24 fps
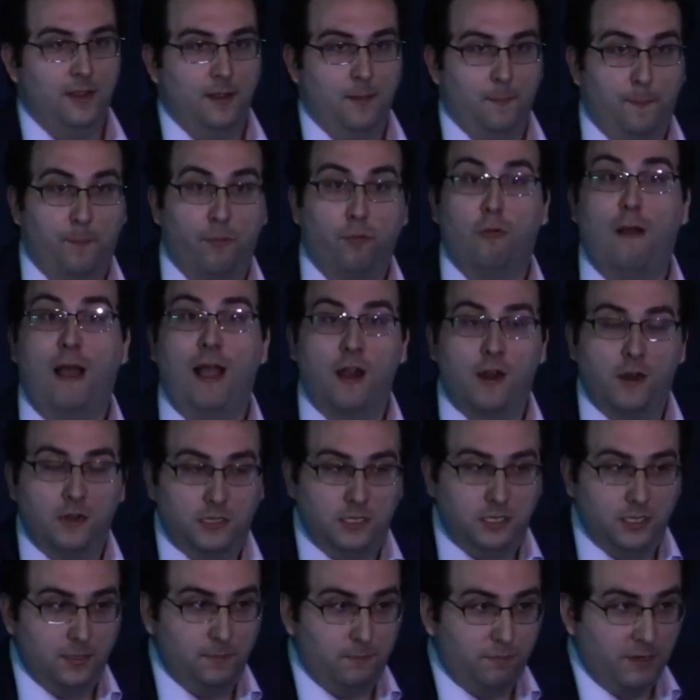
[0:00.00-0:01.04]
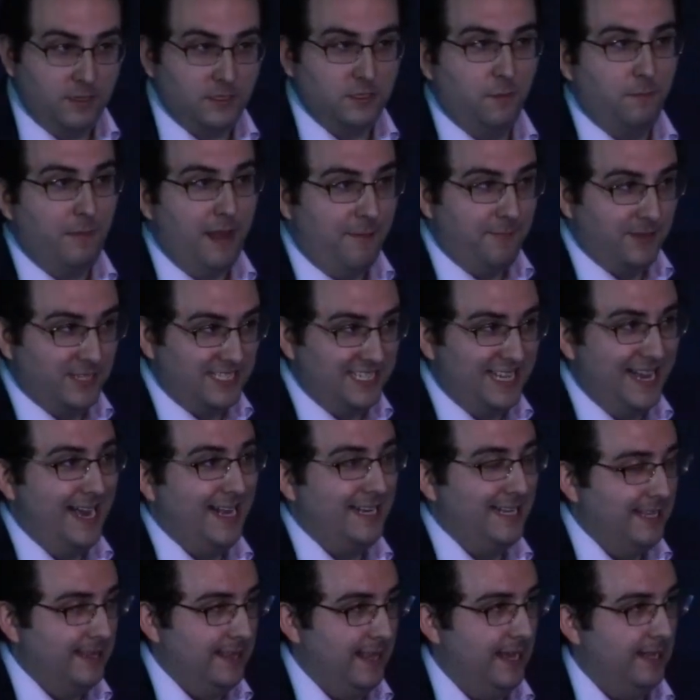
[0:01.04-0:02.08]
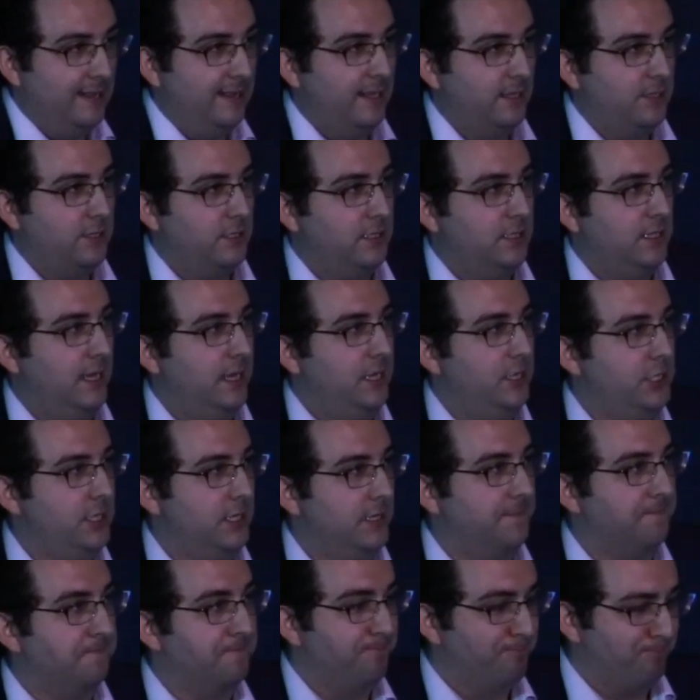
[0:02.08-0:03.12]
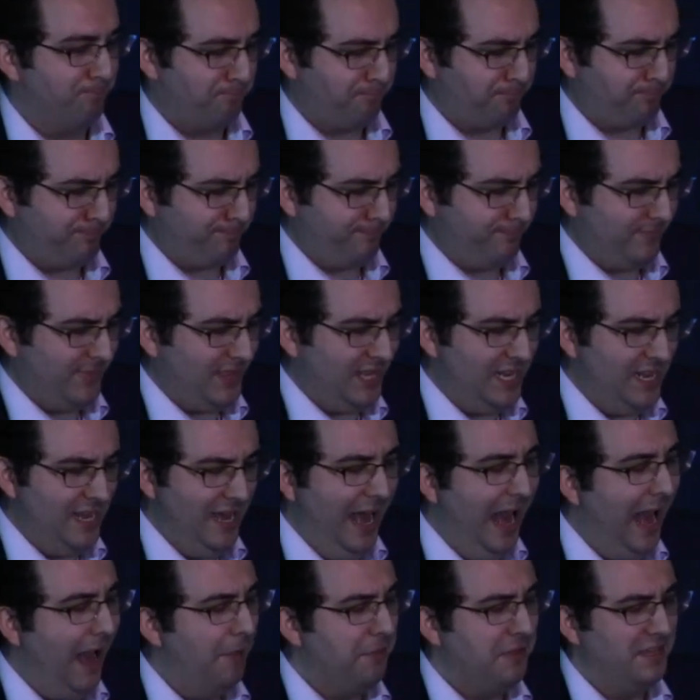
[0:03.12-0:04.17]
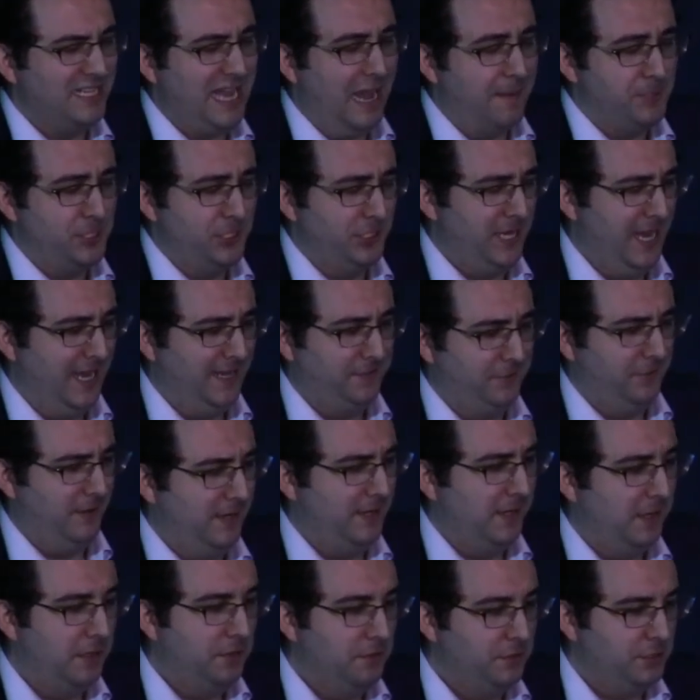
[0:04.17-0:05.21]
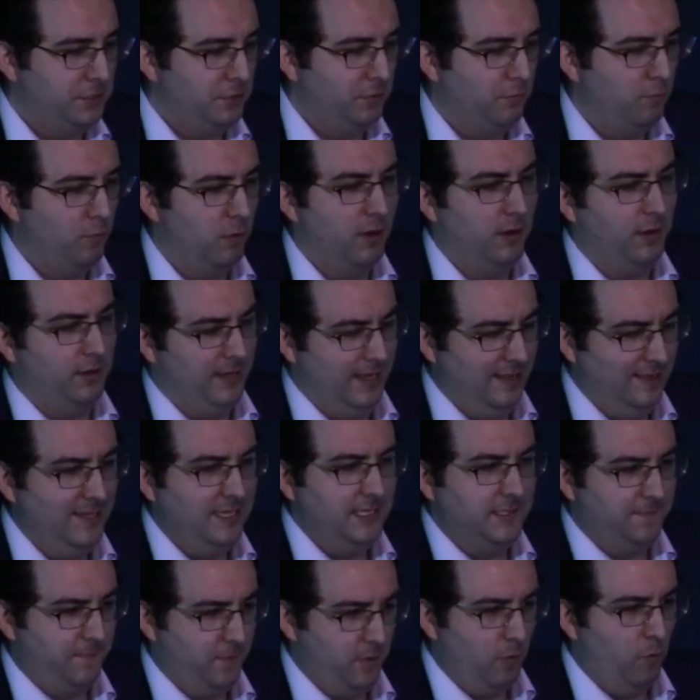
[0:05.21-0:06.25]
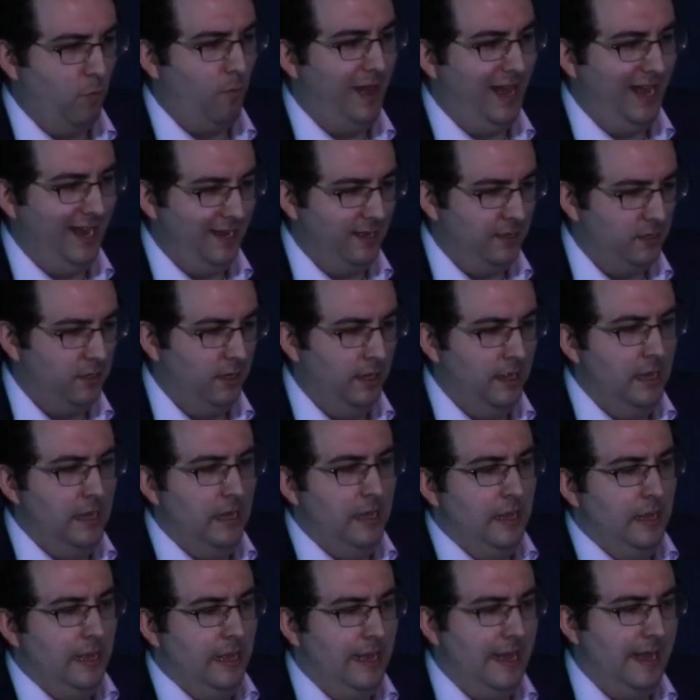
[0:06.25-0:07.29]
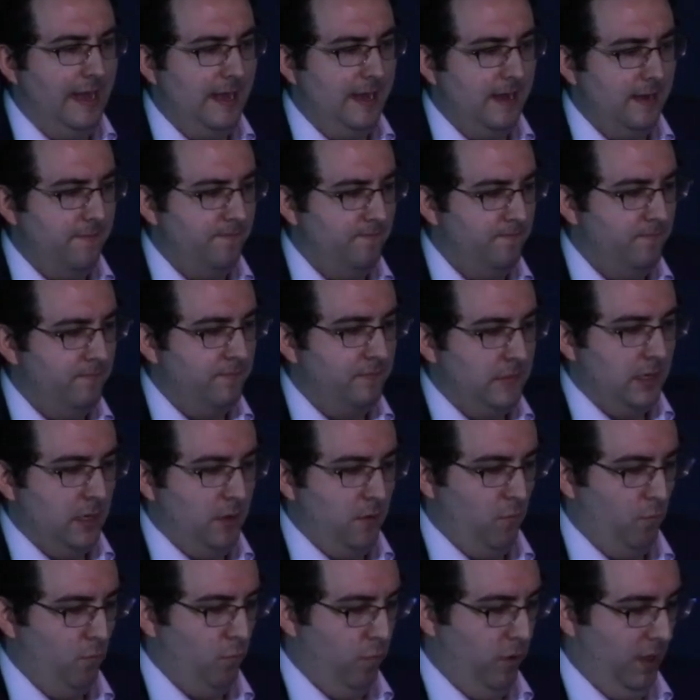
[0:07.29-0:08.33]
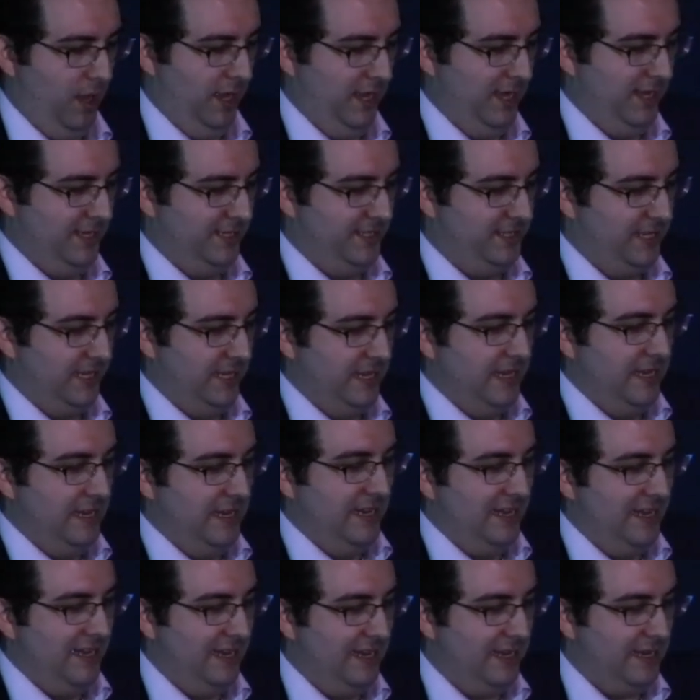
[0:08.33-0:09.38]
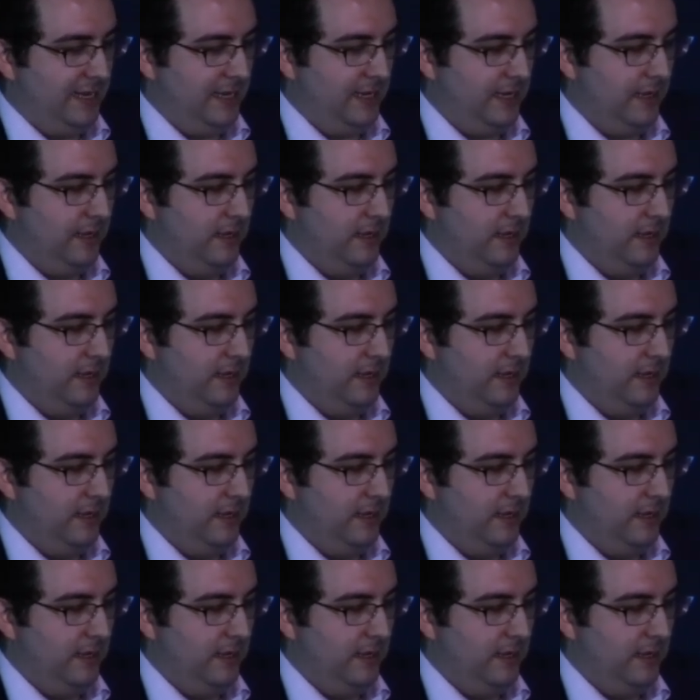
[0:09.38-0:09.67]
prior to President Obama signing that legislation, how the adoption tax credit used to work, at least for a while, was, I